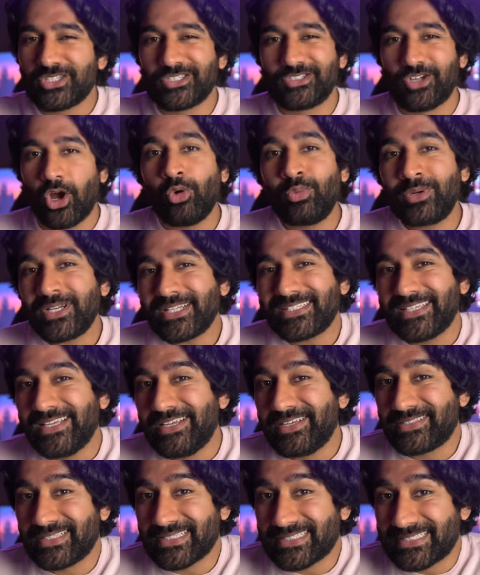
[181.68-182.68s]
just don't want to see
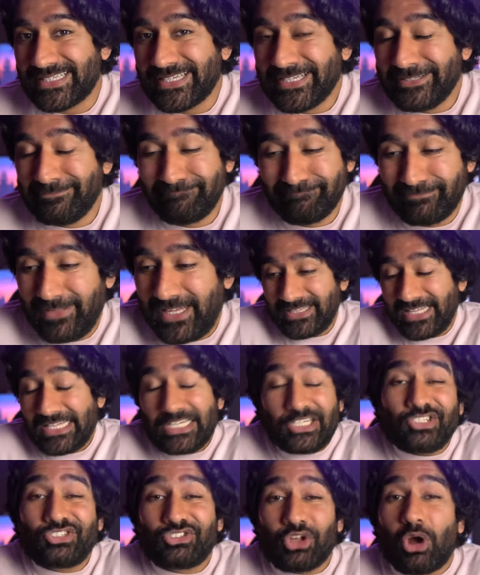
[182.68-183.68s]
you succeed. Like, they
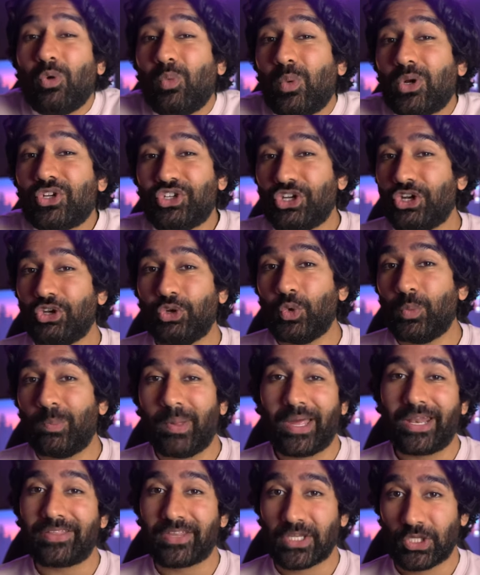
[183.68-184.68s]
just don't want you to do
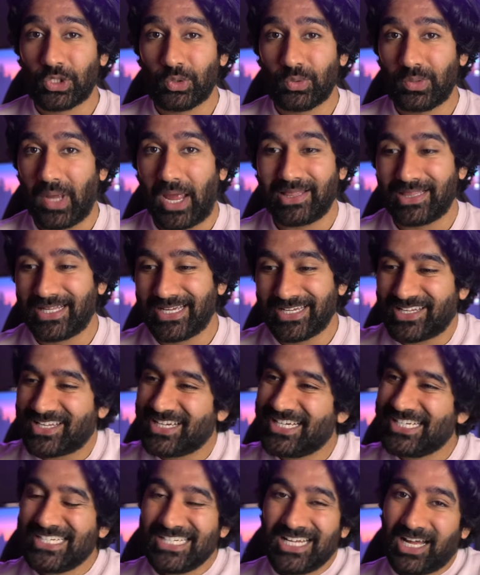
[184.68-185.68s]
better than you. And like,
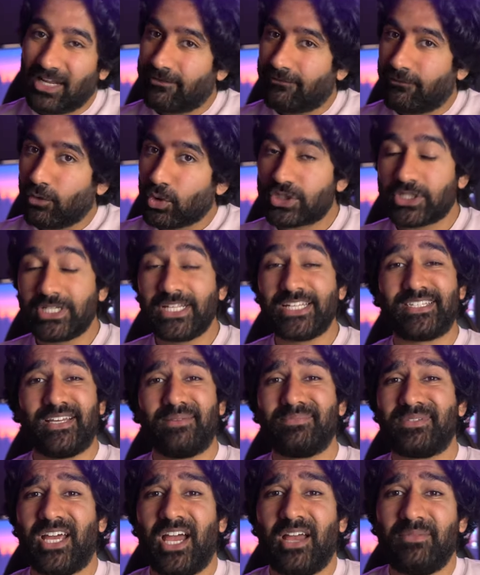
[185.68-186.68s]
unfortunately,
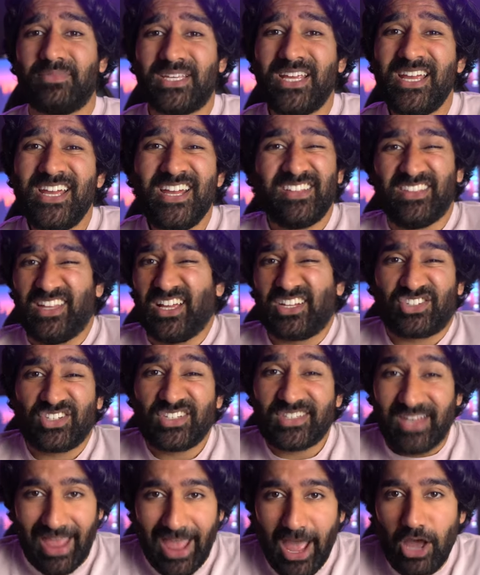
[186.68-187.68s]
sometimes that's
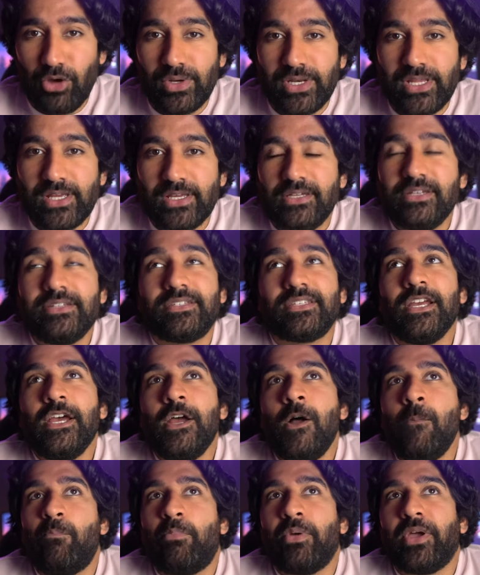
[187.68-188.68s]
just how it is.
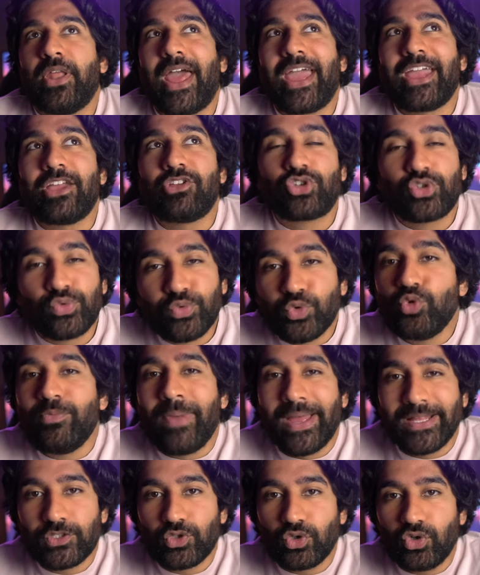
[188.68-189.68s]
But a true
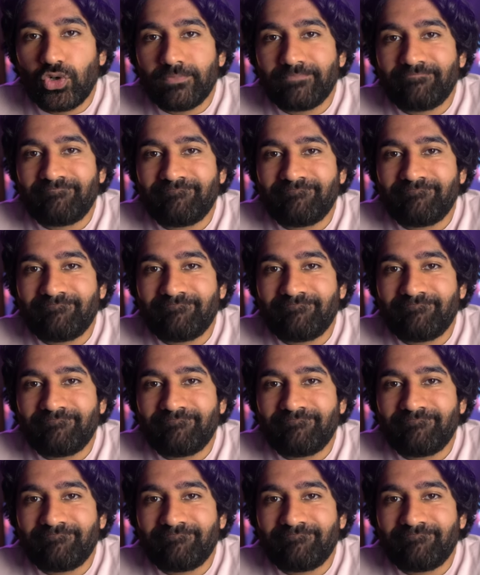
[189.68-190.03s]
mentor,